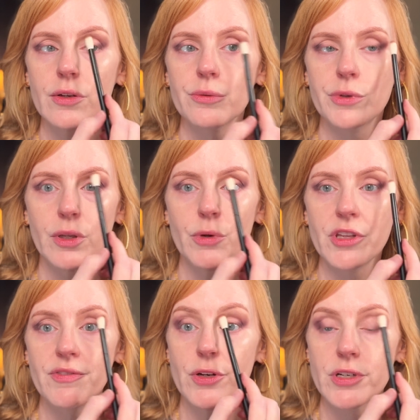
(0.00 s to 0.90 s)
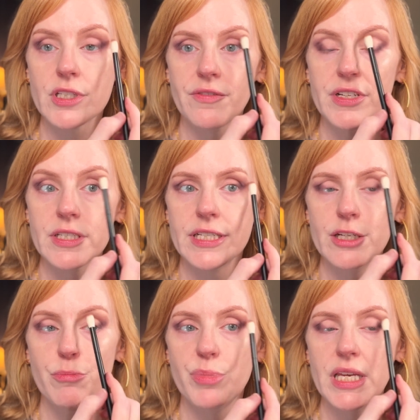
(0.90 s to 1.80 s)
Really want the focus obviously
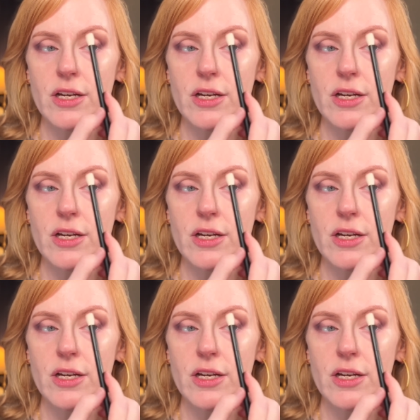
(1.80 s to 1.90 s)
to be